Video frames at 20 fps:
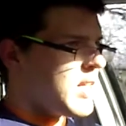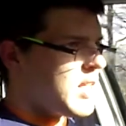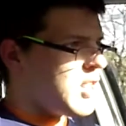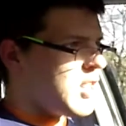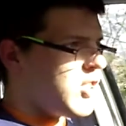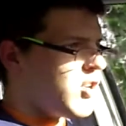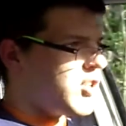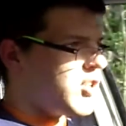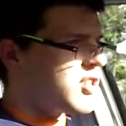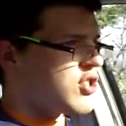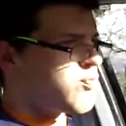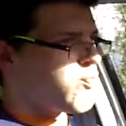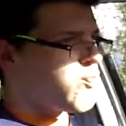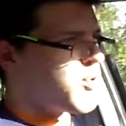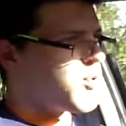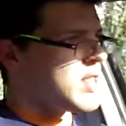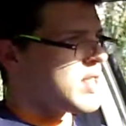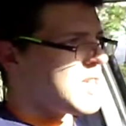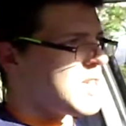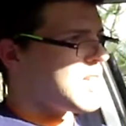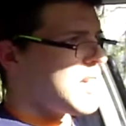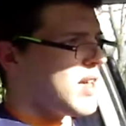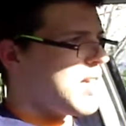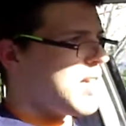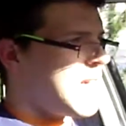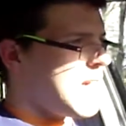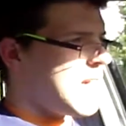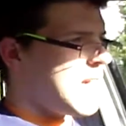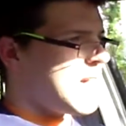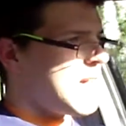not as pretty
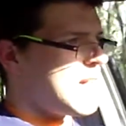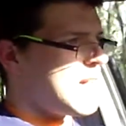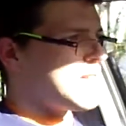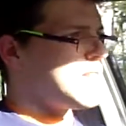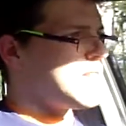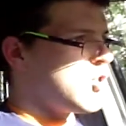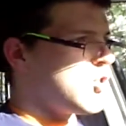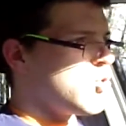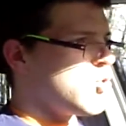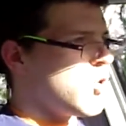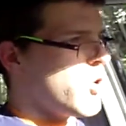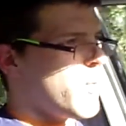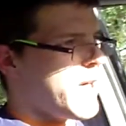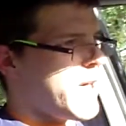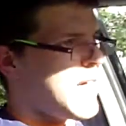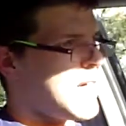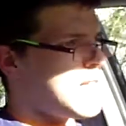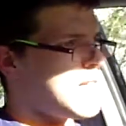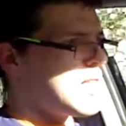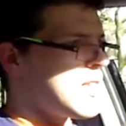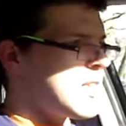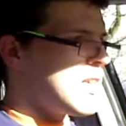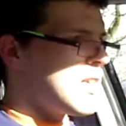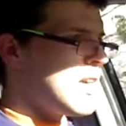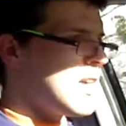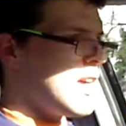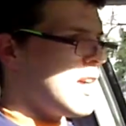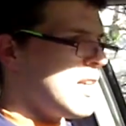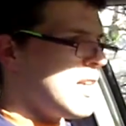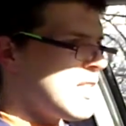as a 208,
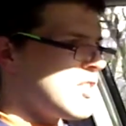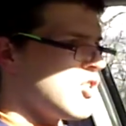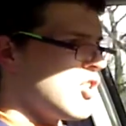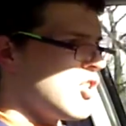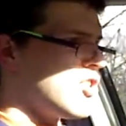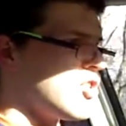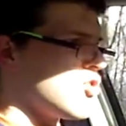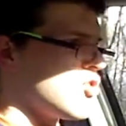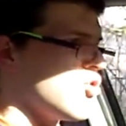it's not as